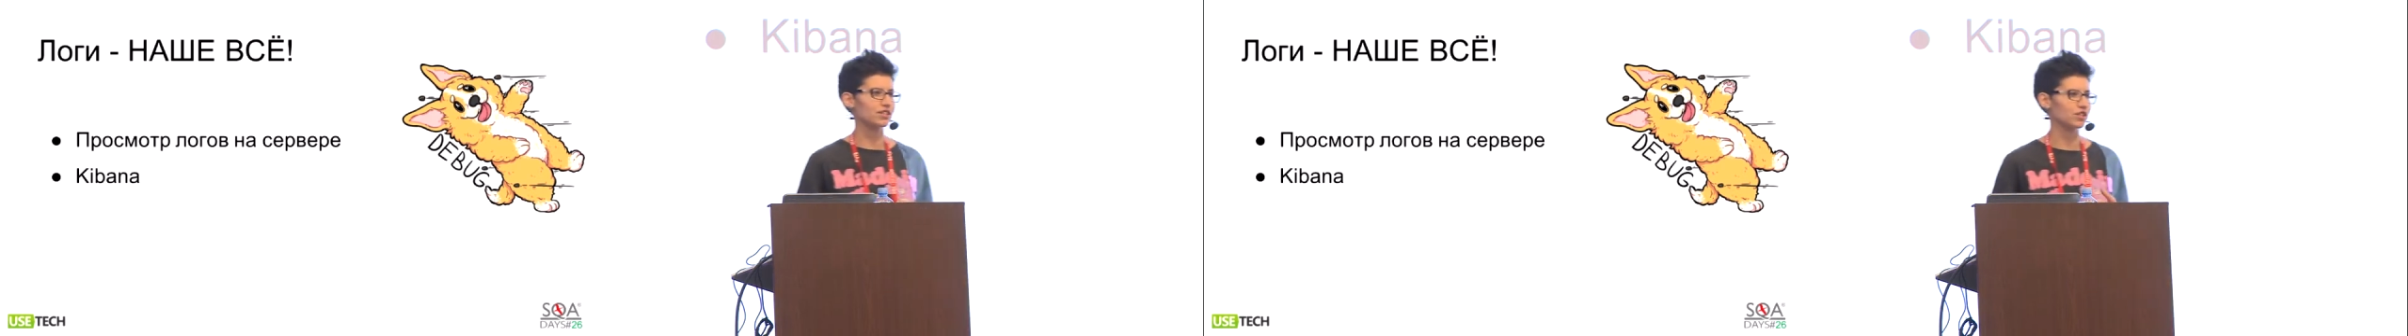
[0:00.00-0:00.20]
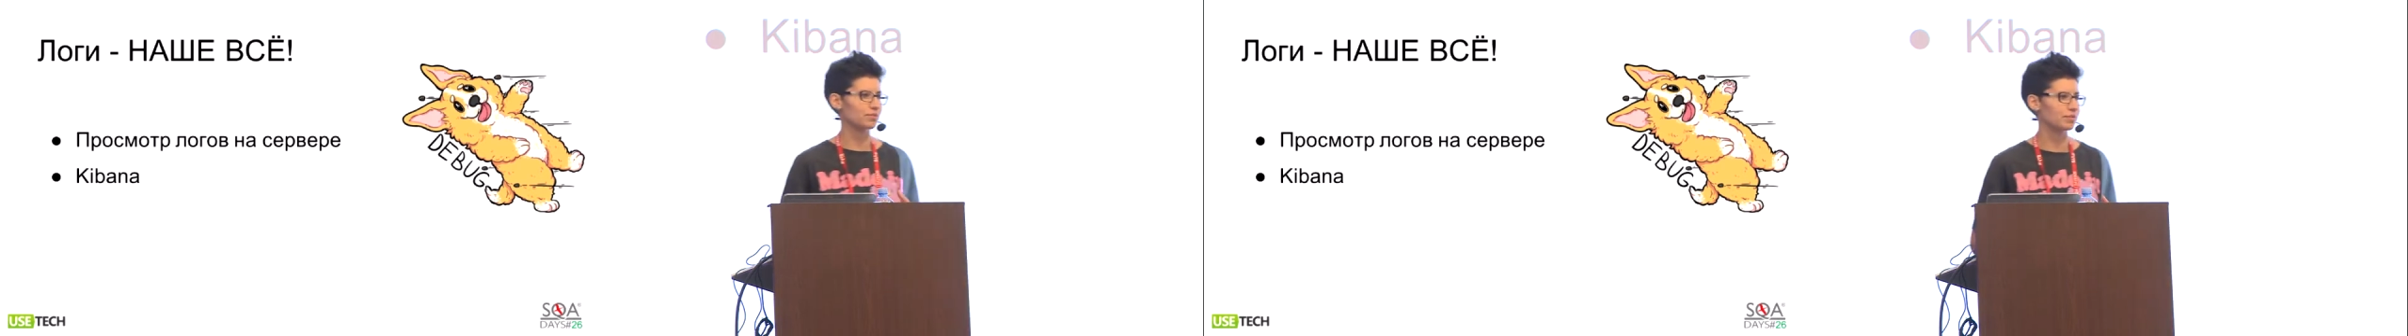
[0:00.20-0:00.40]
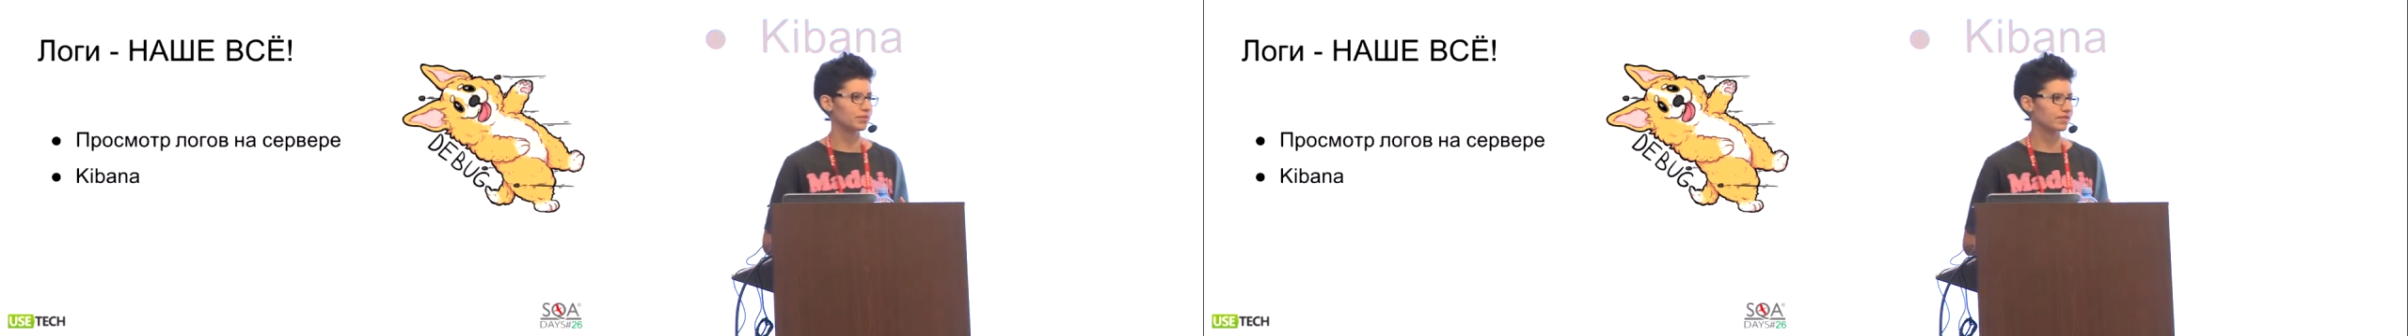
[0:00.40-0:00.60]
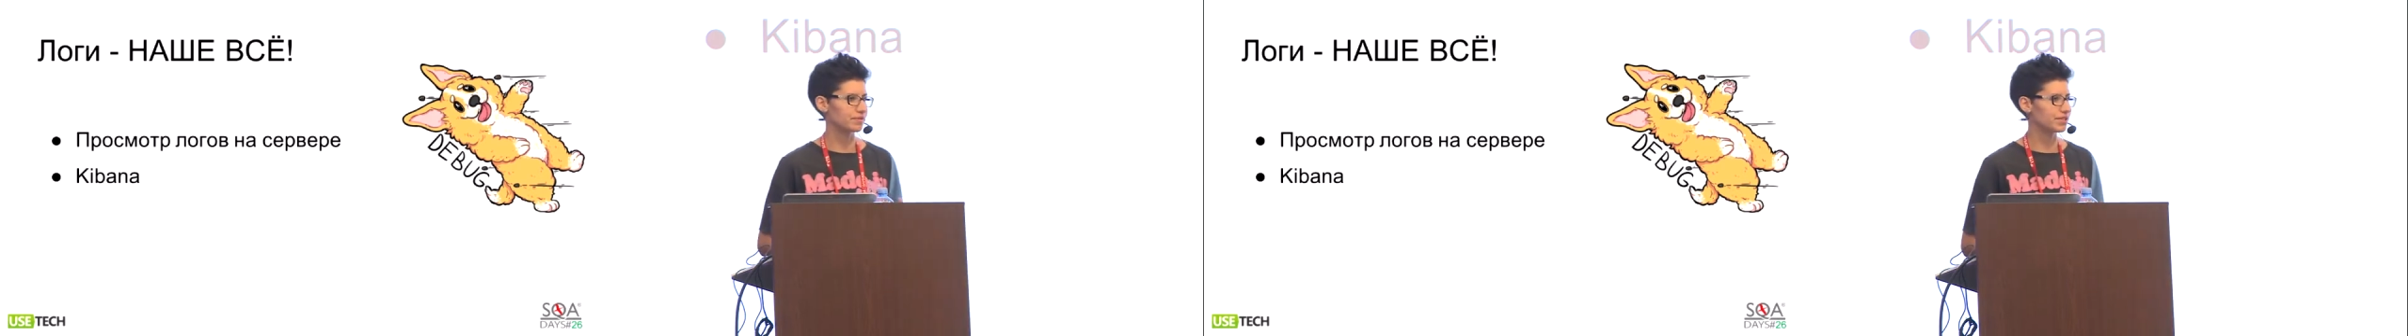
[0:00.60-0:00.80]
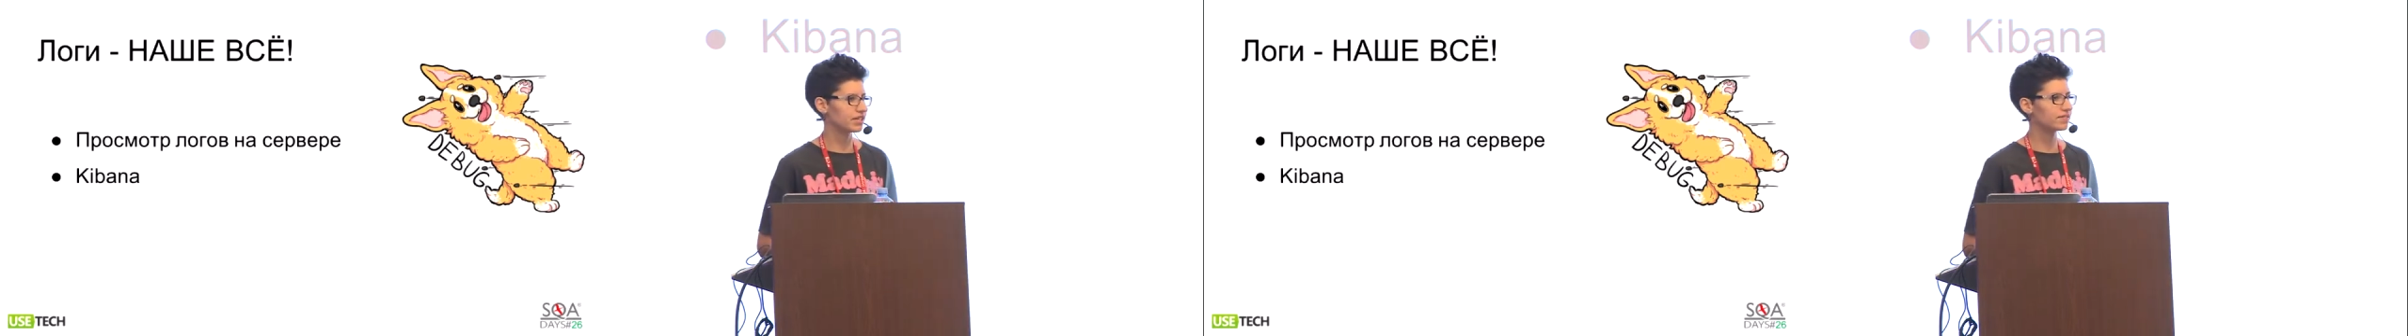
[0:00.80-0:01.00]
web
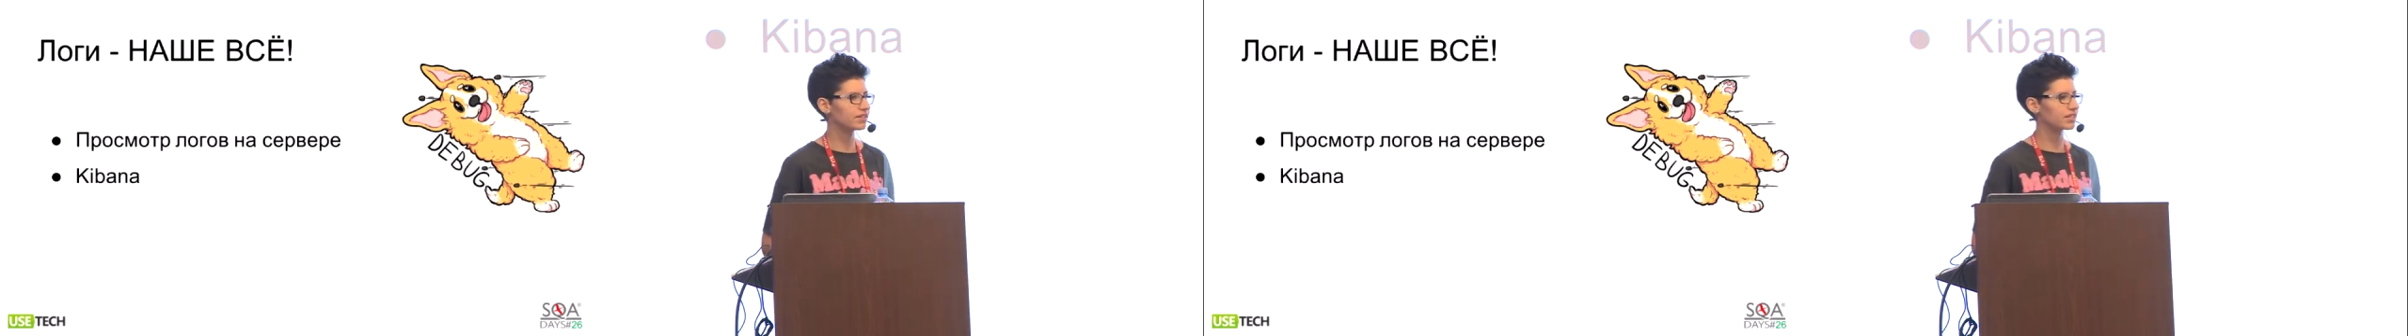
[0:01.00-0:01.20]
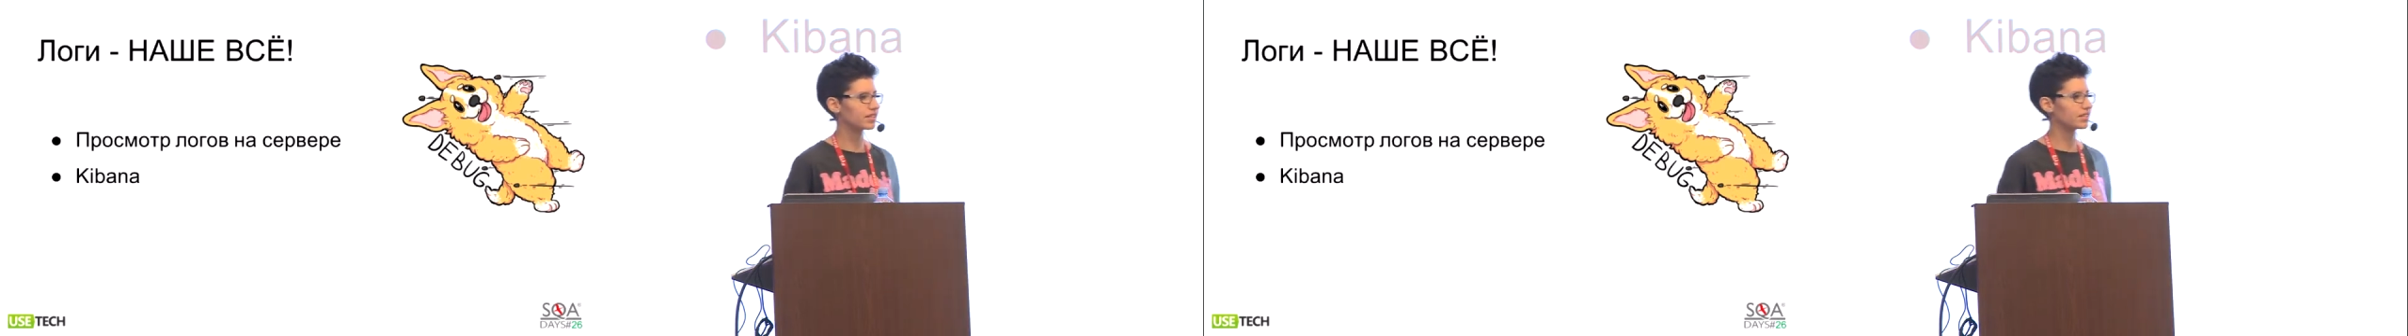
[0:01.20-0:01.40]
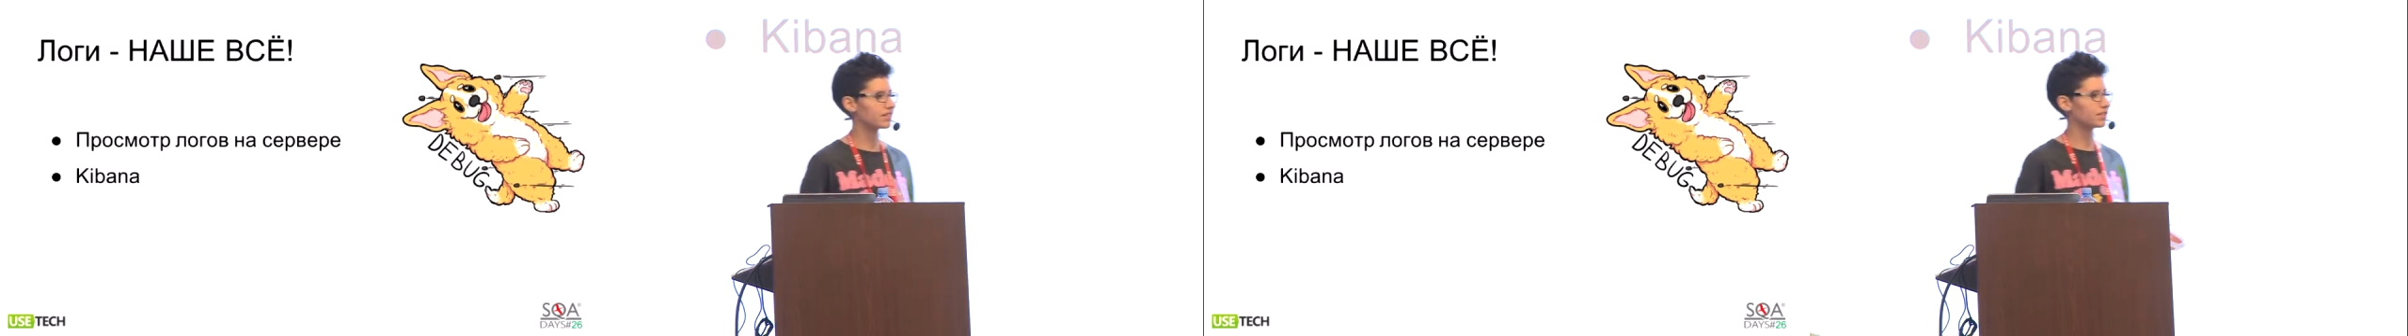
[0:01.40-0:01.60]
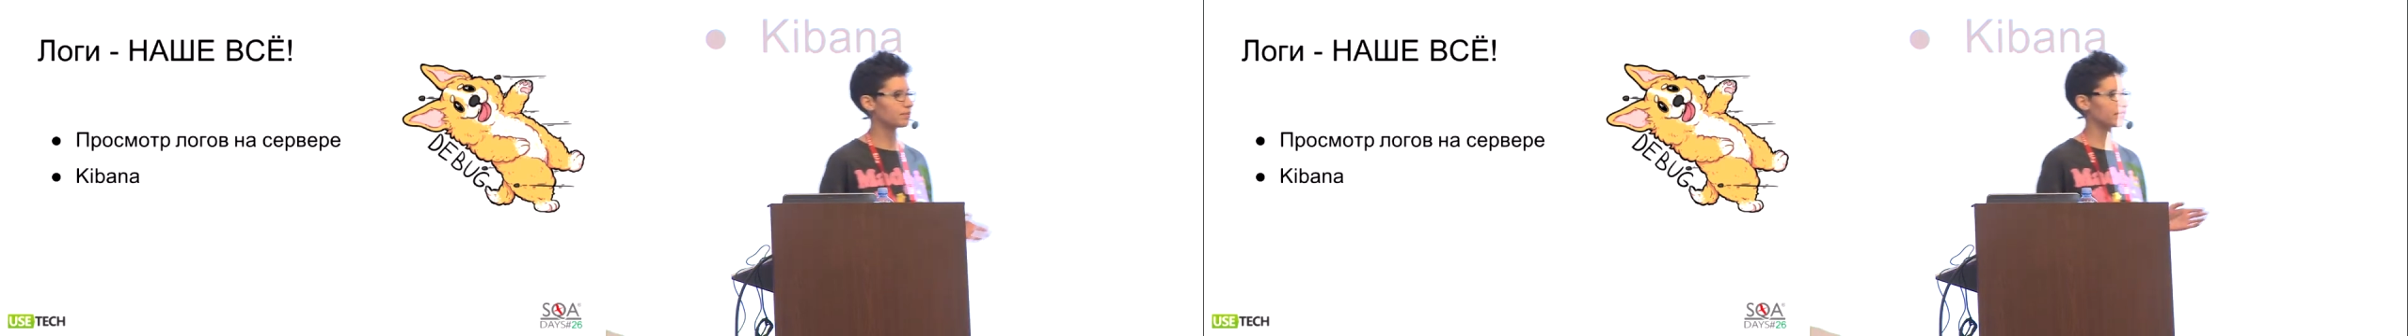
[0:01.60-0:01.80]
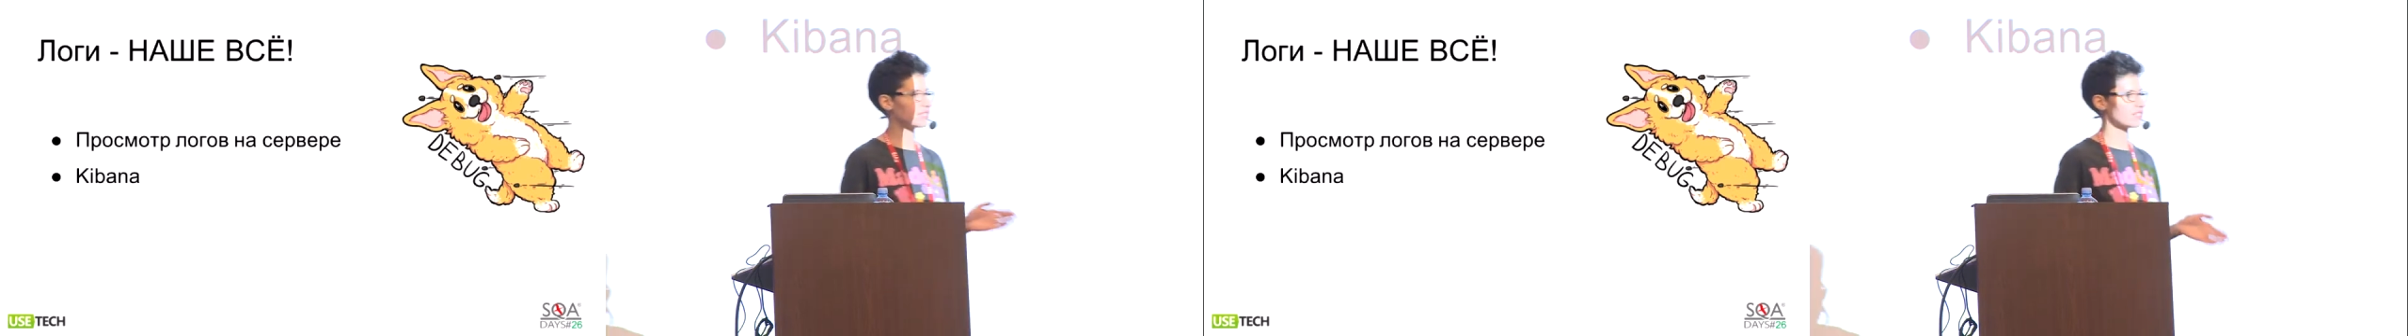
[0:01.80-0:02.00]
app has
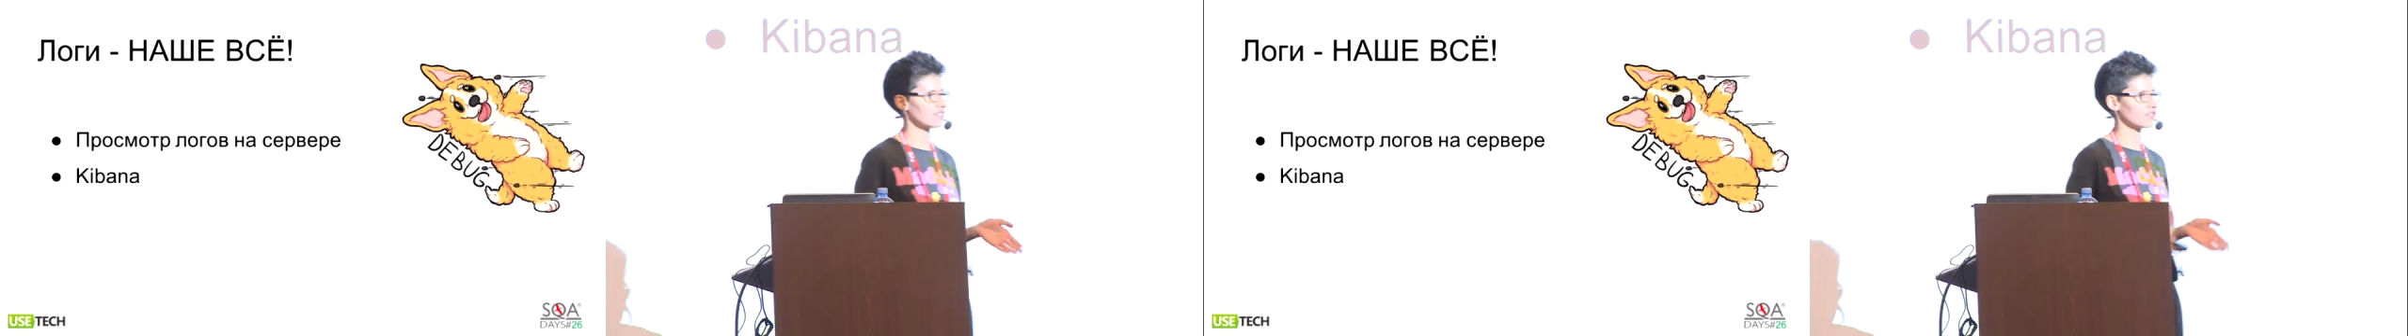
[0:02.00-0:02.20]
logs,